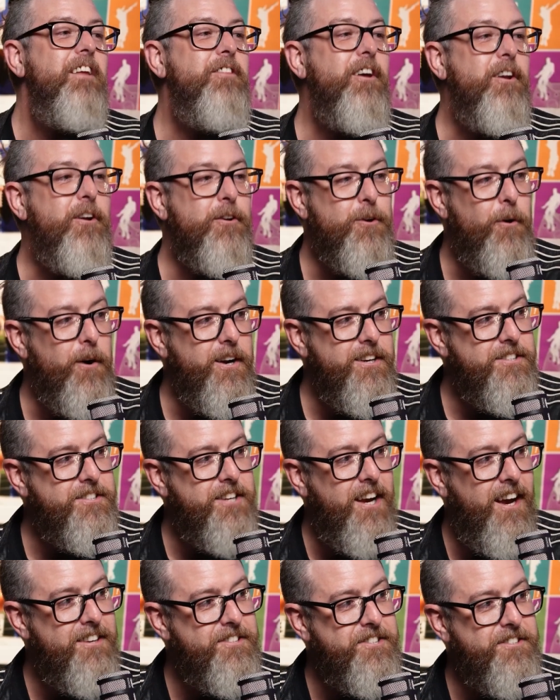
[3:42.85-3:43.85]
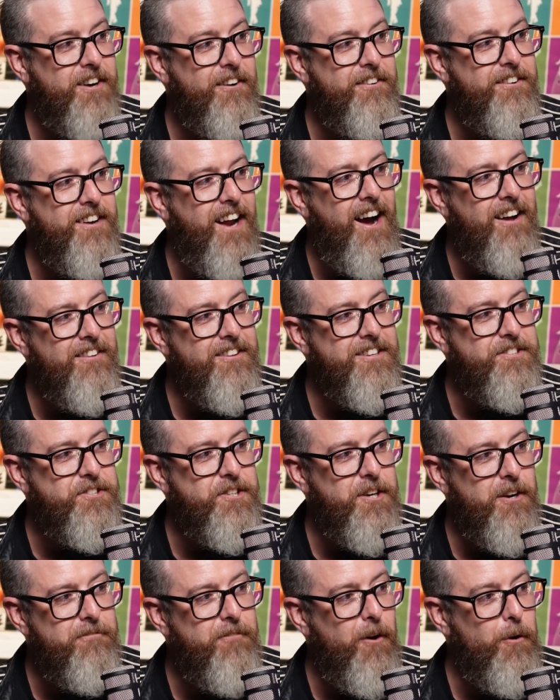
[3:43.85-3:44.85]
That are going to test our
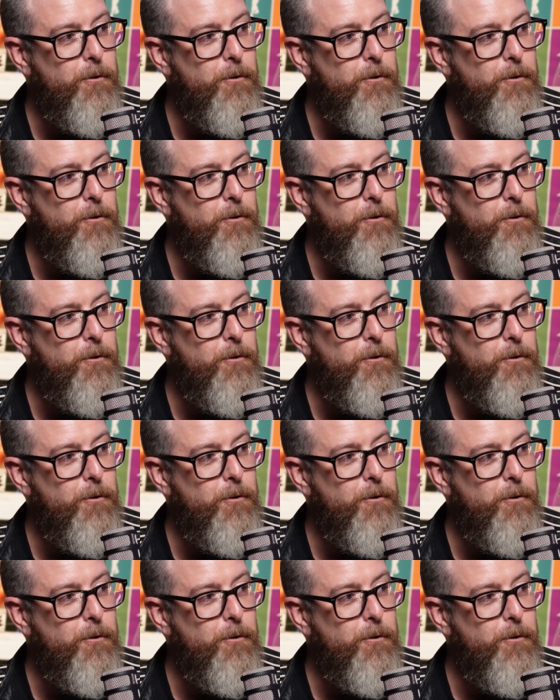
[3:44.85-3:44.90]
knowledge of